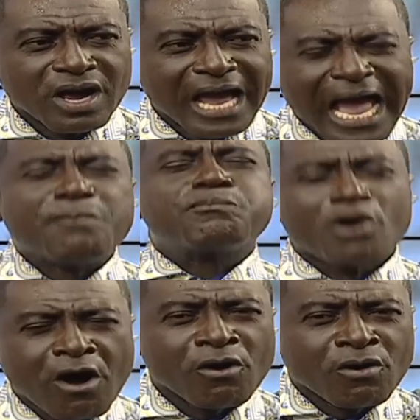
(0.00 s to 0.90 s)

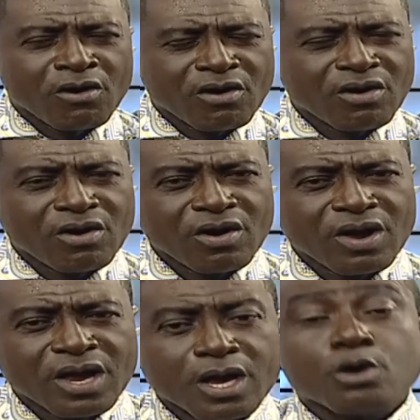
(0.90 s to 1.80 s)

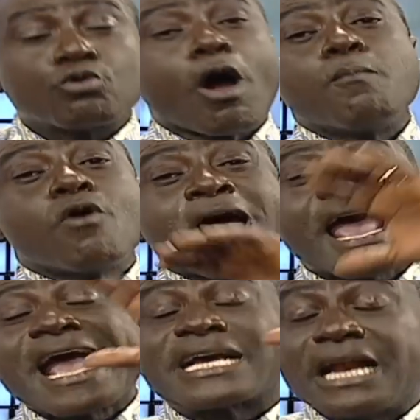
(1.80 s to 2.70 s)
Gomwa
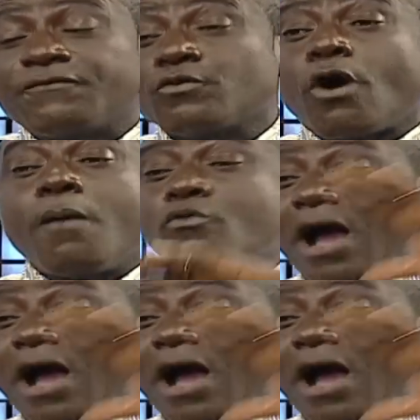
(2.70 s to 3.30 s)
enclave, Gomwa,